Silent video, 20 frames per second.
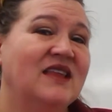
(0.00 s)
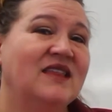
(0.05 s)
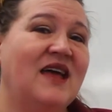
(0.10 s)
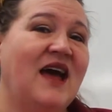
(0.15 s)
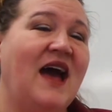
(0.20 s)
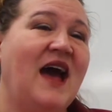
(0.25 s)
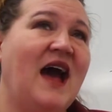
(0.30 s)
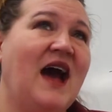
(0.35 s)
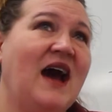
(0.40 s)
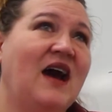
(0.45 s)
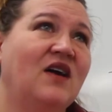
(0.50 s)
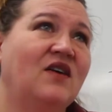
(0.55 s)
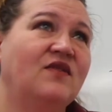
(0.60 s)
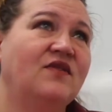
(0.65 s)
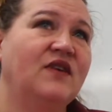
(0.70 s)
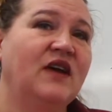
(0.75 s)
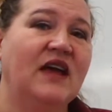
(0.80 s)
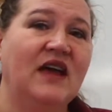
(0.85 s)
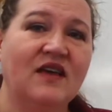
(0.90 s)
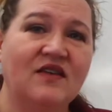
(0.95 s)
They have
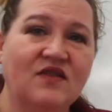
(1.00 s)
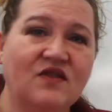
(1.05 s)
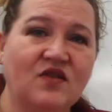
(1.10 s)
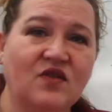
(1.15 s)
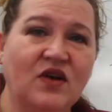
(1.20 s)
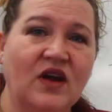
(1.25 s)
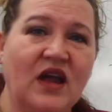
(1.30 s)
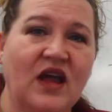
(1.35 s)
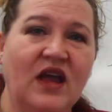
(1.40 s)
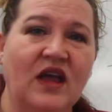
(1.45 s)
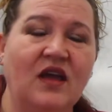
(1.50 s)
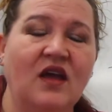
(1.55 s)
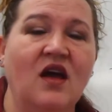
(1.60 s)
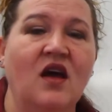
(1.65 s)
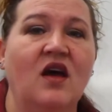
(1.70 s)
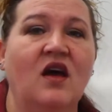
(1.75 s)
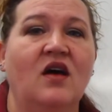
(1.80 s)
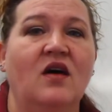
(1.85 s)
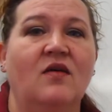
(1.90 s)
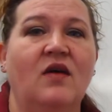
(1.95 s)
history,
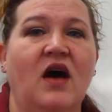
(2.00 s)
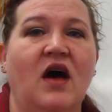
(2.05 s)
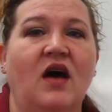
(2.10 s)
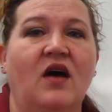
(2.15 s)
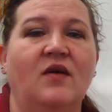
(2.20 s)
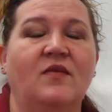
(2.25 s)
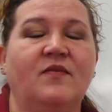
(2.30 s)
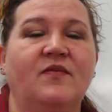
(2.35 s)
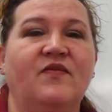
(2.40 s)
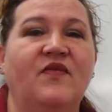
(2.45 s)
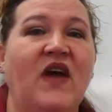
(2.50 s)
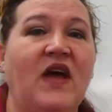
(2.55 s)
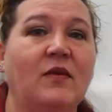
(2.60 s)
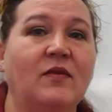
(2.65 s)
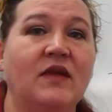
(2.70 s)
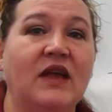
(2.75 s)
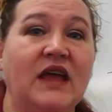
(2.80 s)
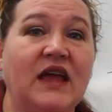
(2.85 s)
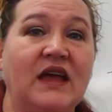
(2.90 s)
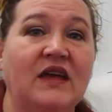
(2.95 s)

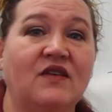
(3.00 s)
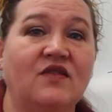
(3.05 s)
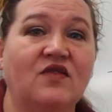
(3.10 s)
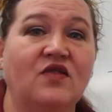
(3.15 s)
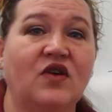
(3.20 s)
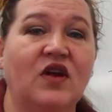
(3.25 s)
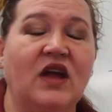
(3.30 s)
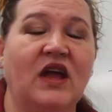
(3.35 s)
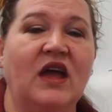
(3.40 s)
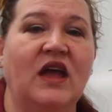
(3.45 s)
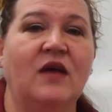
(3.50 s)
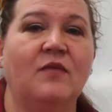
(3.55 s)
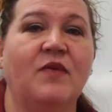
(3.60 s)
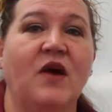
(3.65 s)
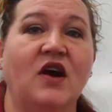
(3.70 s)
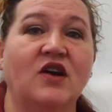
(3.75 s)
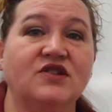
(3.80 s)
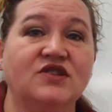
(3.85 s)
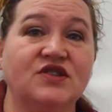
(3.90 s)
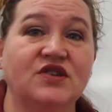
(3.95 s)
family history,
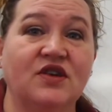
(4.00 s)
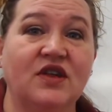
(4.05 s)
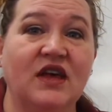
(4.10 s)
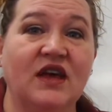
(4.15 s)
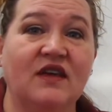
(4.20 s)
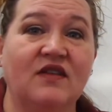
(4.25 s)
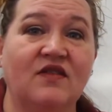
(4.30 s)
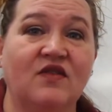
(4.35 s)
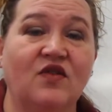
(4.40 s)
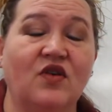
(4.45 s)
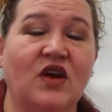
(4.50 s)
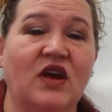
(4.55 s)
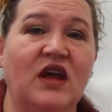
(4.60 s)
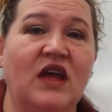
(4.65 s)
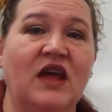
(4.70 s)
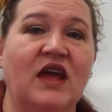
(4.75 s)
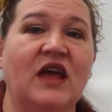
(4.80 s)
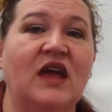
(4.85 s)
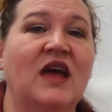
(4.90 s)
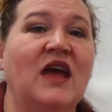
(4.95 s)
personal
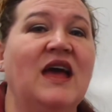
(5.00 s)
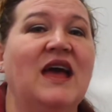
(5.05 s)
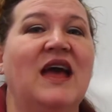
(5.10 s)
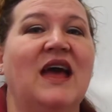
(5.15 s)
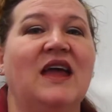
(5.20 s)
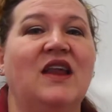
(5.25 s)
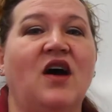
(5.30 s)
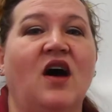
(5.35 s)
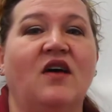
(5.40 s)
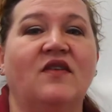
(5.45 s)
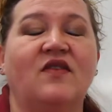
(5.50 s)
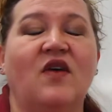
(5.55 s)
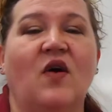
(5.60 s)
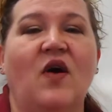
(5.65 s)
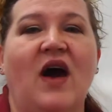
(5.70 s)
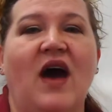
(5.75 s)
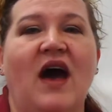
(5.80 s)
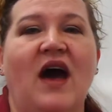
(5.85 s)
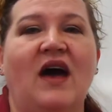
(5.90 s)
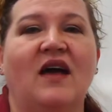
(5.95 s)
history. It also
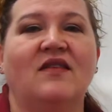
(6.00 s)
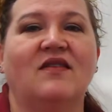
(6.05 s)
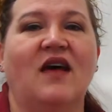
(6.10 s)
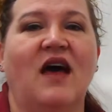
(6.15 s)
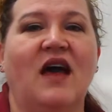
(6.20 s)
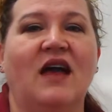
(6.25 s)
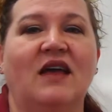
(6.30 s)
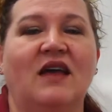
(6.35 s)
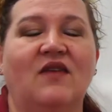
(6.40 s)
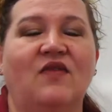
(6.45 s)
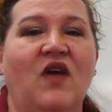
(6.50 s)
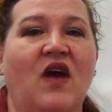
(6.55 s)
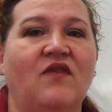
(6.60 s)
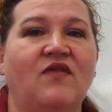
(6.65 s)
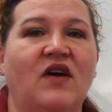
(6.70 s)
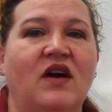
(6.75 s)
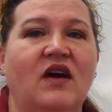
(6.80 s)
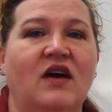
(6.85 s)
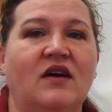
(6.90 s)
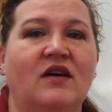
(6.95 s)
has, if you have
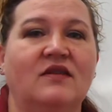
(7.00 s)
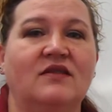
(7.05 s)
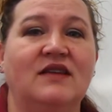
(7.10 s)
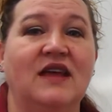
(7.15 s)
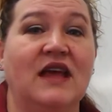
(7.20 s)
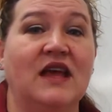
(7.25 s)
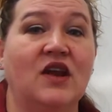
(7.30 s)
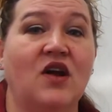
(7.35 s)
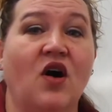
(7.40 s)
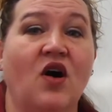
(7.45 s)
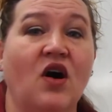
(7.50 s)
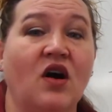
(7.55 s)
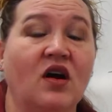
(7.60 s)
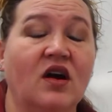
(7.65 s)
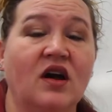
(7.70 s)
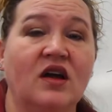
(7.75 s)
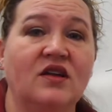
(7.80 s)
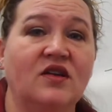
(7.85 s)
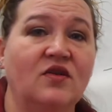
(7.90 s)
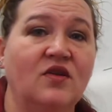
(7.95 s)
a
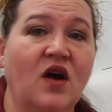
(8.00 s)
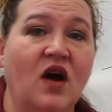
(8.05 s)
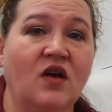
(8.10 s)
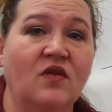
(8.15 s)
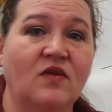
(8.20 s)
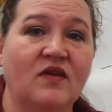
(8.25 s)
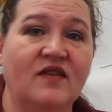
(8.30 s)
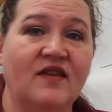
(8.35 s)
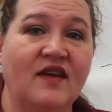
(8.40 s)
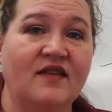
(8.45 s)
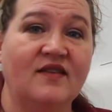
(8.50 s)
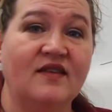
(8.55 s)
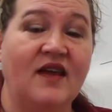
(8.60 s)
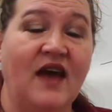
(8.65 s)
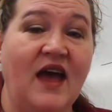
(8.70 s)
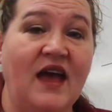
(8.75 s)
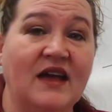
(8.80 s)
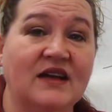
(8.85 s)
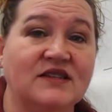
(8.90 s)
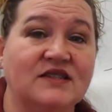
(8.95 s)
DNR, a do not
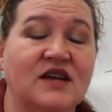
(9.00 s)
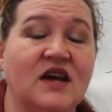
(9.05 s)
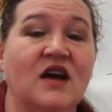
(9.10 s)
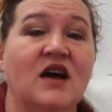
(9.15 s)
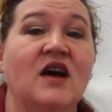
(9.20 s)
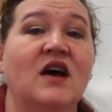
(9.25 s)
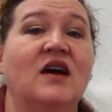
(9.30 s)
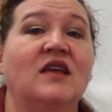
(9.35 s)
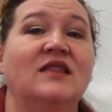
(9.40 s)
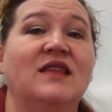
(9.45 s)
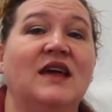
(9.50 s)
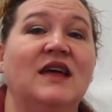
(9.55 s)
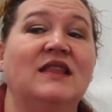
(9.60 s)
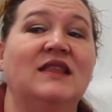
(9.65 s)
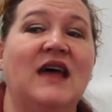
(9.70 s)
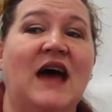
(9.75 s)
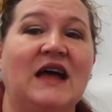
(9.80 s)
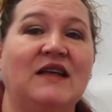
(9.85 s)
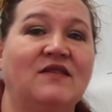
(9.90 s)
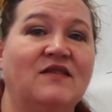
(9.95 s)
resuscitate, then
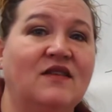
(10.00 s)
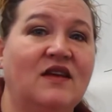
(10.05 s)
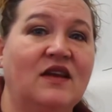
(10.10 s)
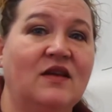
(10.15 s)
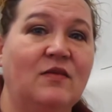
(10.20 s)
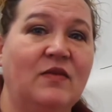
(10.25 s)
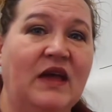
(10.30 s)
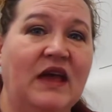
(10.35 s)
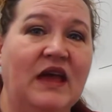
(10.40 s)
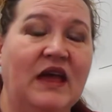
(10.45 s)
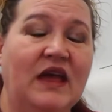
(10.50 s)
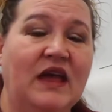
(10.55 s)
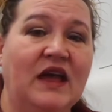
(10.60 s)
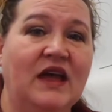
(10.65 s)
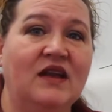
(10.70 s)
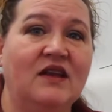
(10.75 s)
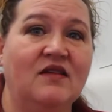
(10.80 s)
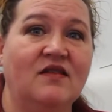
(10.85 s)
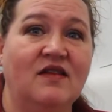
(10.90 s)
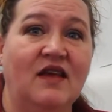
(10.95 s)
that's going to be
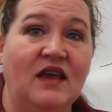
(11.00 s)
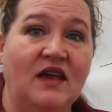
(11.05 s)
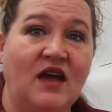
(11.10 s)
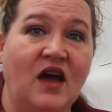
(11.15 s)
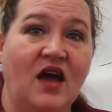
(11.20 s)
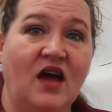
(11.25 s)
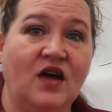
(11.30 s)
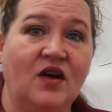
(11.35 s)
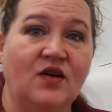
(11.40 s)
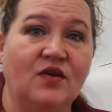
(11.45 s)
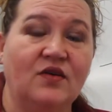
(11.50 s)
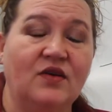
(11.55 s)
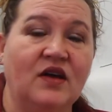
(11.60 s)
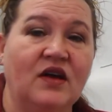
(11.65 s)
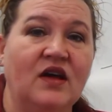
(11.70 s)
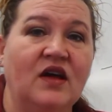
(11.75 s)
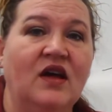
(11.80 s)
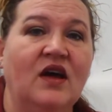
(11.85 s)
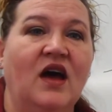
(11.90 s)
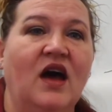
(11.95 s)
in a Z code.
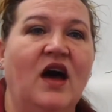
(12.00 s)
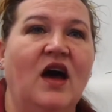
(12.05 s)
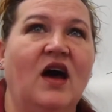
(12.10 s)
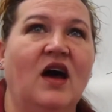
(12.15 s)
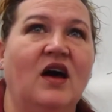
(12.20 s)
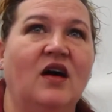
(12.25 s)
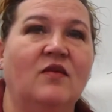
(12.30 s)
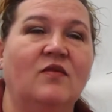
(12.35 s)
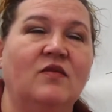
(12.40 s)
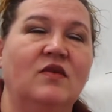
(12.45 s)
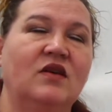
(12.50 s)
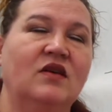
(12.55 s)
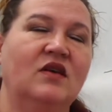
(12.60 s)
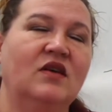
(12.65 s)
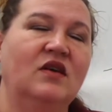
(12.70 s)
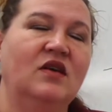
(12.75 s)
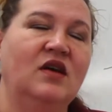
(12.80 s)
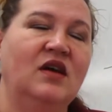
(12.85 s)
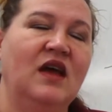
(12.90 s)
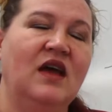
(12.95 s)

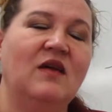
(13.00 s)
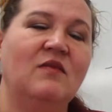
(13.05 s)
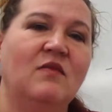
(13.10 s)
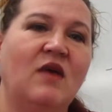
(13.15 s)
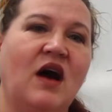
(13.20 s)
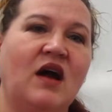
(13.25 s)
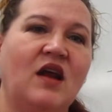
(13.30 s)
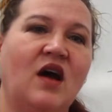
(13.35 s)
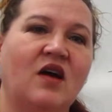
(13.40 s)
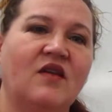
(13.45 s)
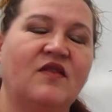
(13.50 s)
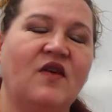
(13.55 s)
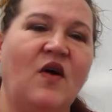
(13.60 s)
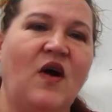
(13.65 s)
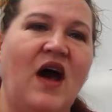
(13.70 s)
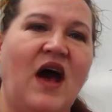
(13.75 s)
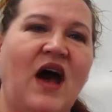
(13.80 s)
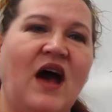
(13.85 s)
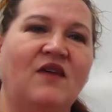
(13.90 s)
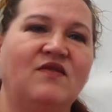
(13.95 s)
It might also
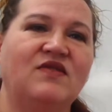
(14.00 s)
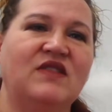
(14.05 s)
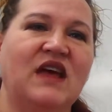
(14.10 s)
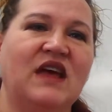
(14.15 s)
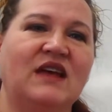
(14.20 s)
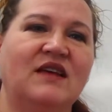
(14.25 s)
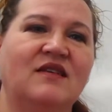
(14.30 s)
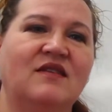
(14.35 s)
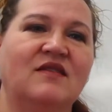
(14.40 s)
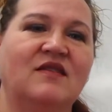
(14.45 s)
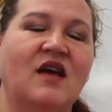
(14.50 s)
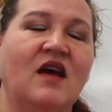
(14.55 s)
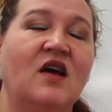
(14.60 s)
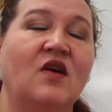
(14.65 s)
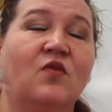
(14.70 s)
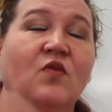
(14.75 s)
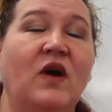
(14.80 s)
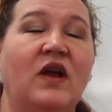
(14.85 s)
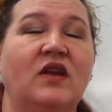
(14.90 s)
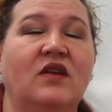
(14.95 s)
have things
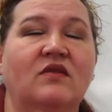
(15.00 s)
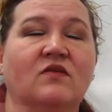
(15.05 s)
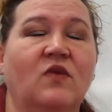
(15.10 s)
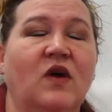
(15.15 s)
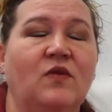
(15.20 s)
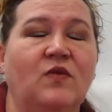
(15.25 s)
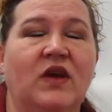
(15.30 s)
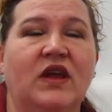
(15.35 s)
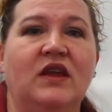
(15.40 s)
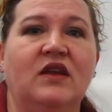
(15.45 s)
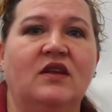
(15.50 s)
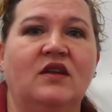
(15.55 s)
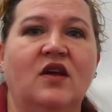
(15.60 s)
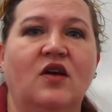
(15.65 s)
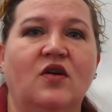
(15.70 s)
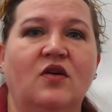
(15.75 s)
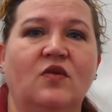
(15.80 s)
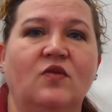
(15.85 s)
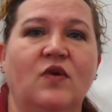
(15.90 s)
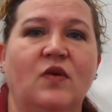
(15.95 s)
when
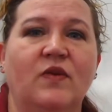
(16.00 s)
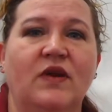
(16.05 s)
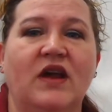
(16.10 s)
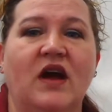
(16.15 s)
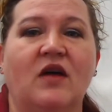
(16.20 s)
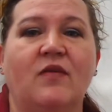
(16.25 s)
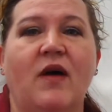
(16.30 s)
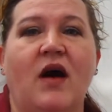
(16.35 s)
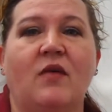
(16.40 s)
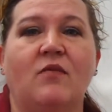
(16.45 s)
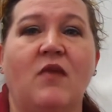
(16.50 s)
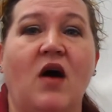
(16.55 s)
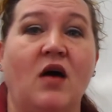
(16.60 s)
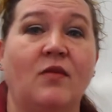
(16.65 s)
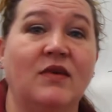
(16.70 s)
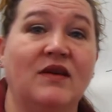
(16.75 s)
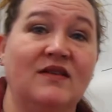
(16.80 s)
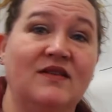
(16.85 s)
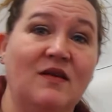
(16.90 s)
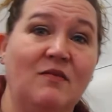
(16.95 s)
we talk about
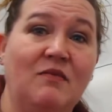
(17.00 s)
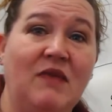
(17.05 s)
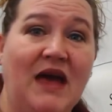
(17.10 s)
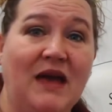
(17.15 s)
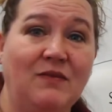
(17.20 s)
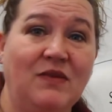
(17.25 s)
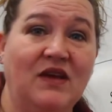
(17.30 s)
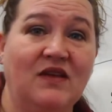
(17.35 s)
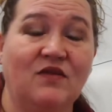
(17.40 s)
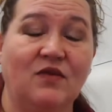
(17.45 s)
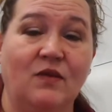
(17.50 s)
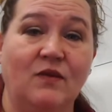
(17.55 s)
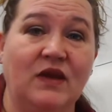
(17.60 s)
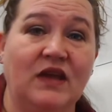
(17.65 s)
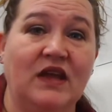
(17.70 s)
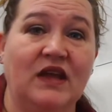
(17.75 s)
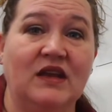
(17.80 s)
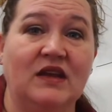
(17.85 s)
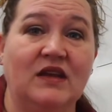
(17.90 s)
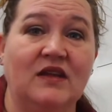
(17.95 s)
mamas and babies, when we
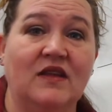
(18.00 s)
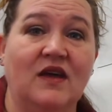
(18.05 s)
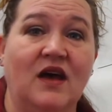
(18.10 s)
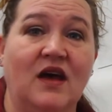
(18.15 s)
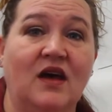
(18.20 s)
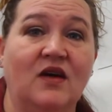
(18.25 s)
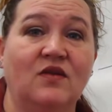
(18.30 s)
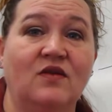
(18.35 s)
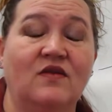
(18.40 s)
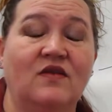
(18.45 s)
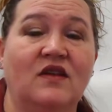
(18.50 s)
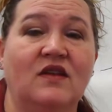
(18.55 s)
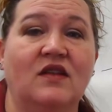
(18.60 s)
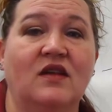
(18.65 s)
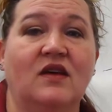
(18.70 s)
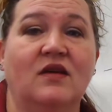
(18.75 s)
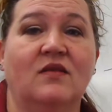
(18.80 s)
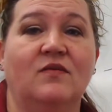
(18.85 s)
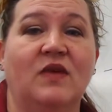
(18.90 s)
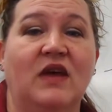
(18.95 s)
get into the O's in
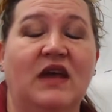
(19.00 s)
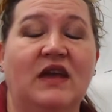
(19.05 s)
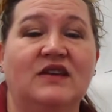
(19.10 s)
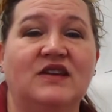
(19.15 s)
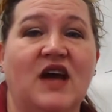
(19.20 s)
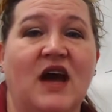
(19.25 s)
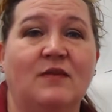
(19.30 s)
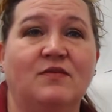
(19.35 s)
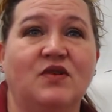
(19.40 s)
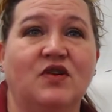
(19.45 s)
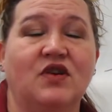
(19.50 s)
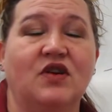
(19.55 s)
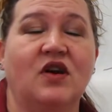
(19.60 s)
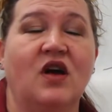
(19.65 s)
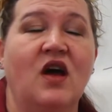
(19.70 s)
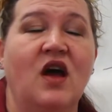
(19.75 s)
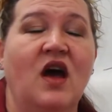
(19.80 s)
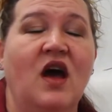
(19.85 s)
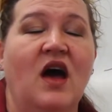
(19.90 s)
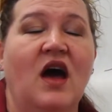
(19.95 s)
the P chapter,
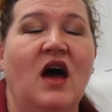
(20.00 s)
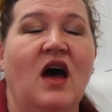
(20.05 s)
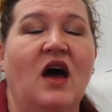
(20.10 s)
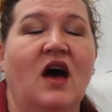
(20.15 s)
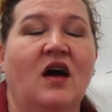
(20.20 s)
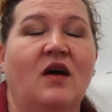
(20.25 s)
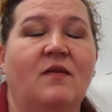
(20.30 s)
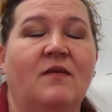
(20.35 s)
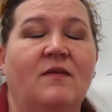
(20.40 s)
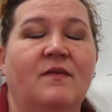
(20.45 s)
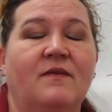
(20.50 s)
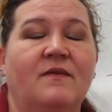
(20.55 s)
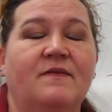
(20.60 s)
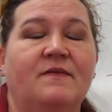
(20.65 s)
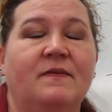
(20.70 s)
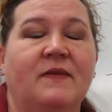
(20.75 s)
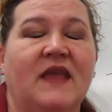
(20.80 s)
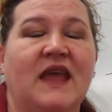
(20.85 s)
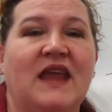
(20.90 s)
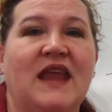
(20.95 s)

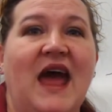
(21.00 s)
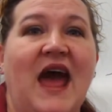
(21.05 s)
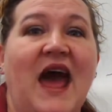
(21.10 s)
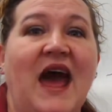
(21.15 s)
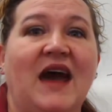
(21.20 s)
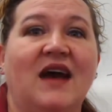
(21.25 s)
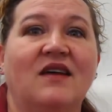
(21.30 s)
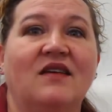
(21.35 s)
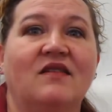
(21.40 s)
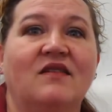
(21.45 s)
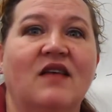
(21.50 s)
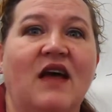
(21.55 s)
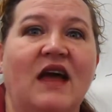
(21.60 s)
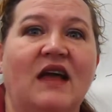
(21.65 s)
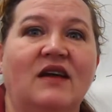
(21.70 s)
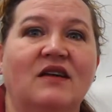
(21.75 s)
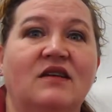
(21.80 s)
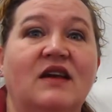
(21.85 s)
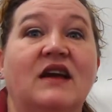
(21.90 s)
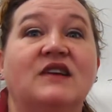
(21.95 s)
it has
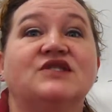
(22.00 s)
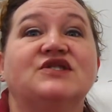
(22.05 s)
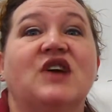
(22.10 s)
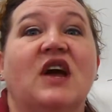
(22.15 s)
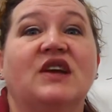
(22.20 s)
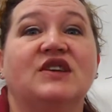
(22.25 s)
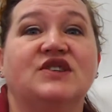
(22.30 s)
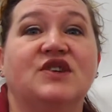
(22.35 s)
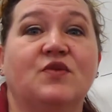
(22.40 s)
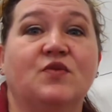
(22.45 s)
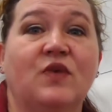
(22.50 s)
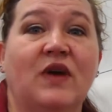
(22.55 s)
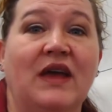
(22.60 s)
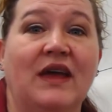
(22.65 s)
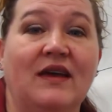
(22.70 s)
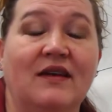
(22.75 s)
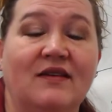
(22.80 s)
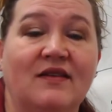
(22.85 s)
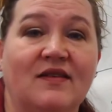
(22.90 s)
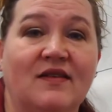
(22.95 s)
gestation
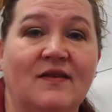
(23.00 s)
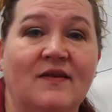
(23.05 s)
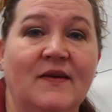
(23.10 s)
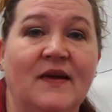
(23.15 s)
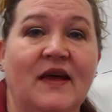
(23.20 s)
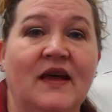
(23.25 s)
weeks.